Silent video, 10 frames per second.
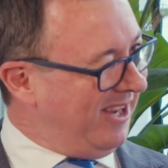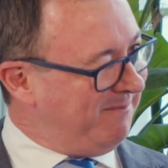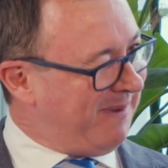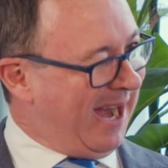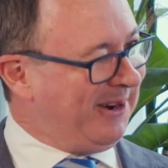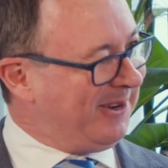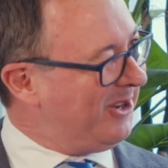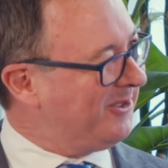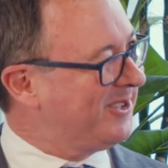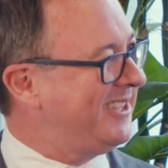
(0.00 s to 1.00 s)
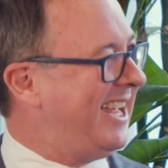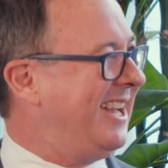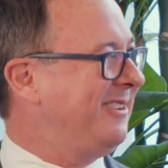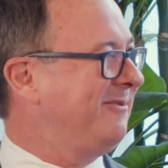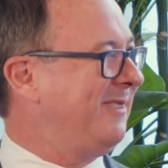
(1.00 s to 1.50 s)
in parallel to
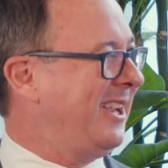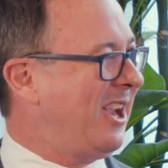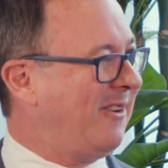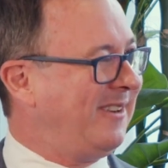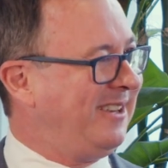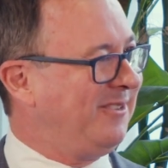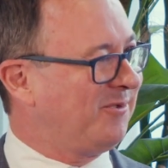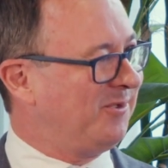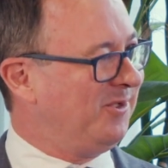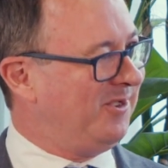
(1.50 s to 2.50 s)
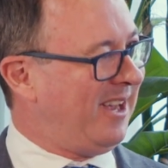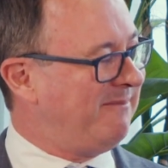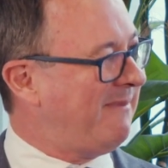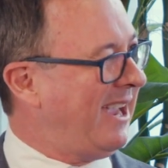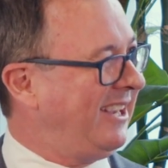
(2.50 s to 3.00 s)
that, we're going through
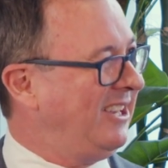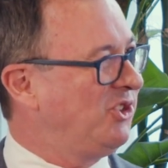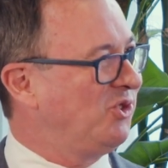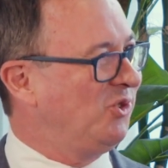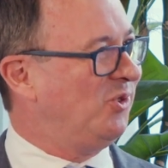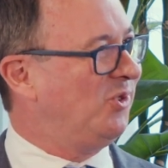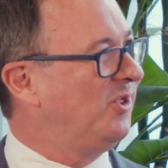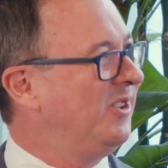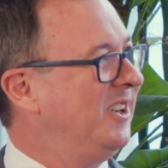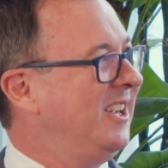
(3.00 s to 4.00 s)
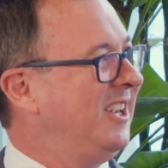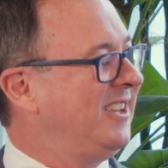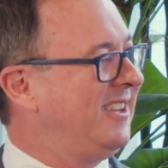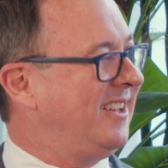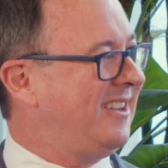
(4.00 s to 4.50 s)
and making sure
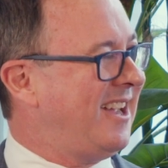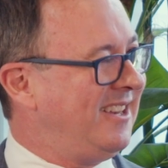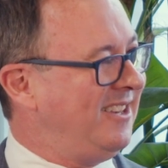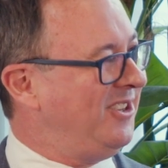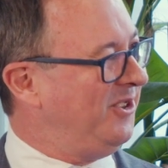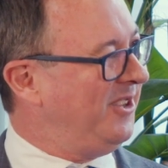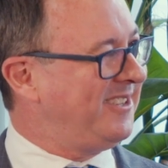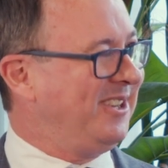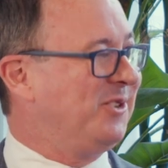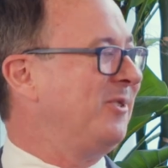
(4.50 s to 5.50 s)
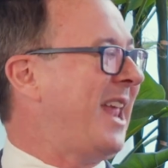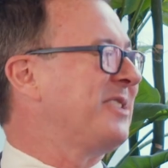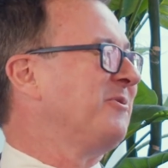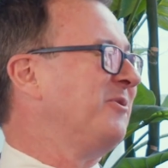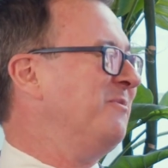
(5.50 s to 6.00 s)
that they didn't do this thing called
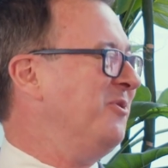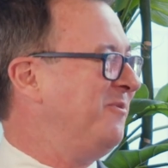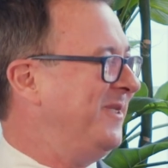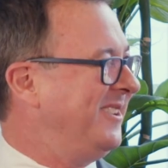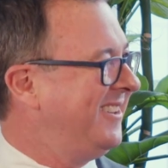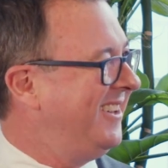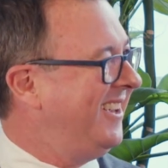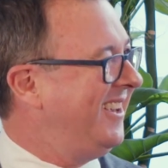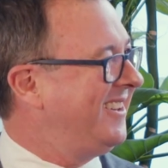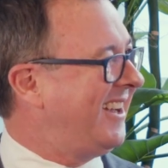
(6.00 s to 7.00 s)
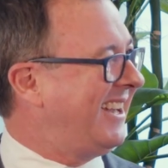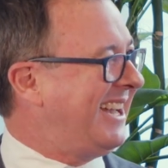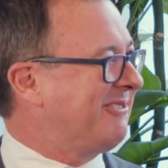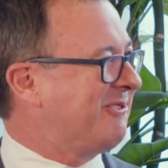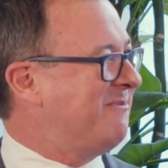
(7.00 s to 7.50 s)
lateral movement. So
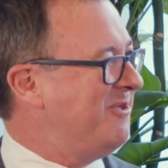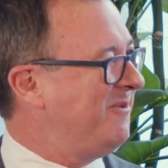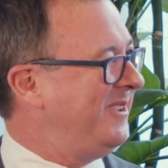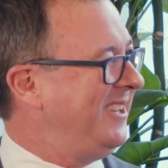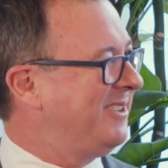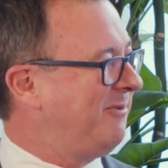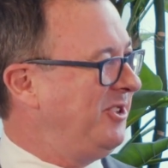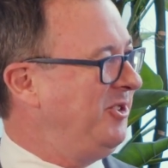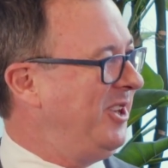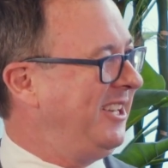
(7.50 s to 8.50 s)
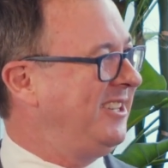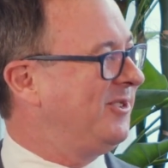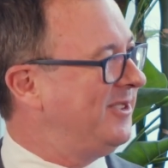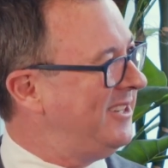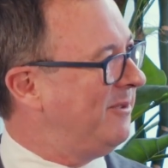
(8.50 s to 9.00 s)
lateral movement is once you get
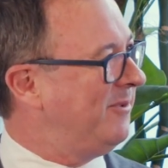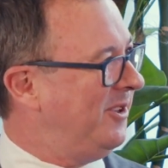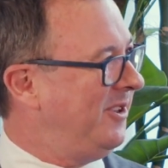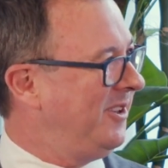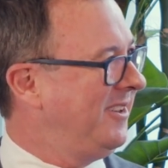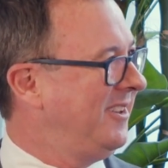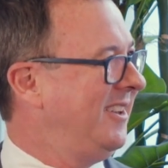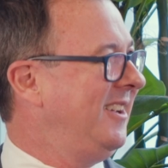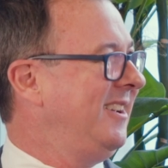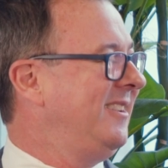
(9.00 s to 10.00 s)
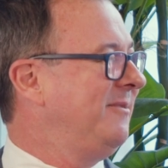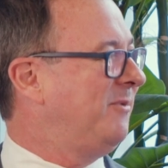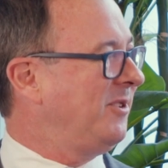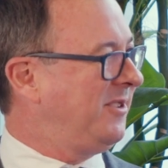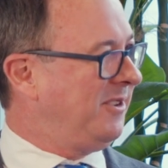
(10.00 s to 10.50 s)
into a network,
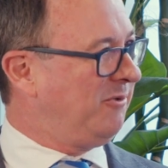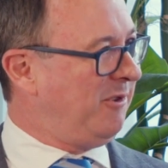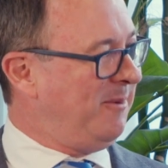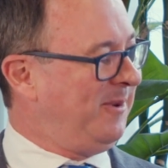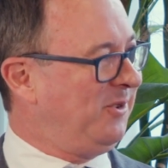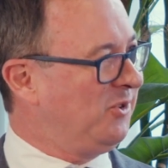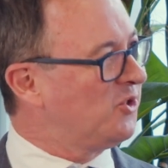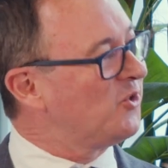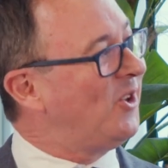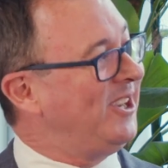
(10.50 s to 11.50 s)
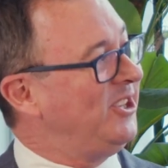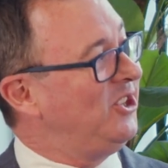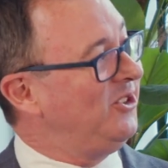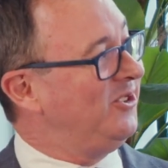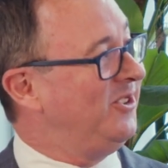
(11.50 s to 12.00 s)
what the criminals try and
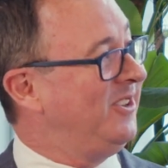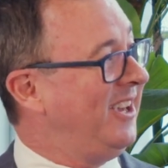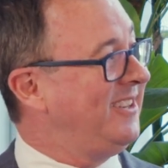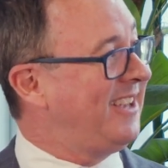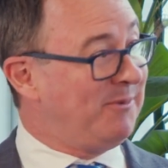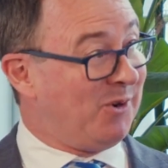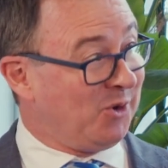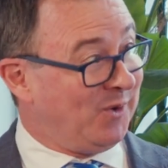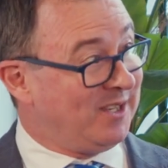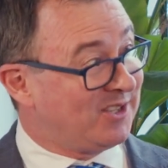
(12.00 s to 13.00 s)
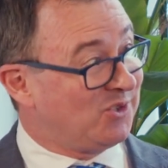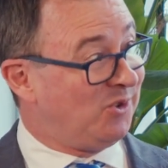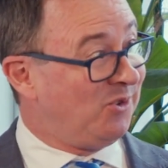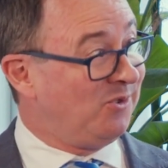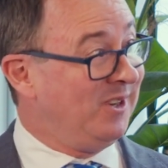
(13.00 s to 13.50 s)
do is they want to
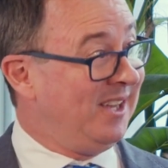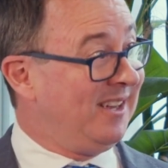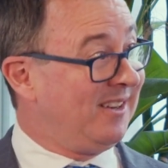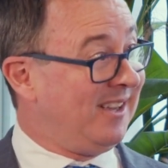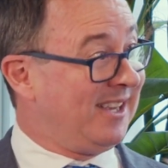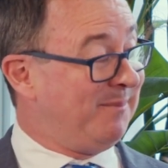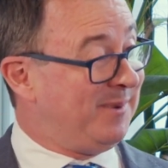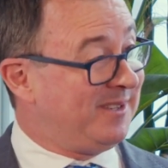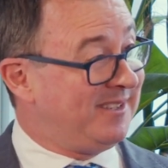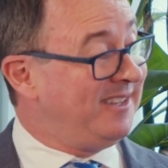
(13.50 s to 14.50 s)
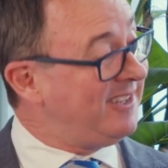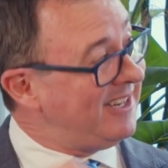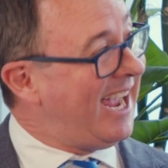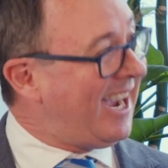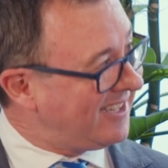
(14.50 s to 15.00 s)
install like a
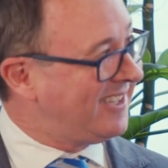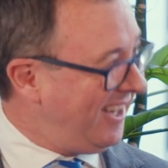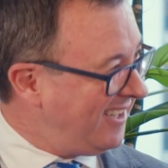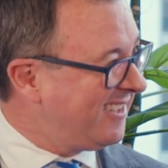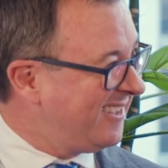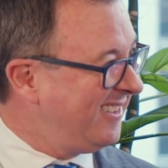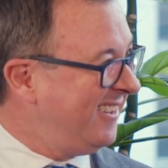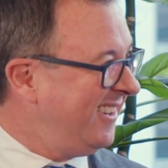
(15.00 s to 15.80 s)
persistent access,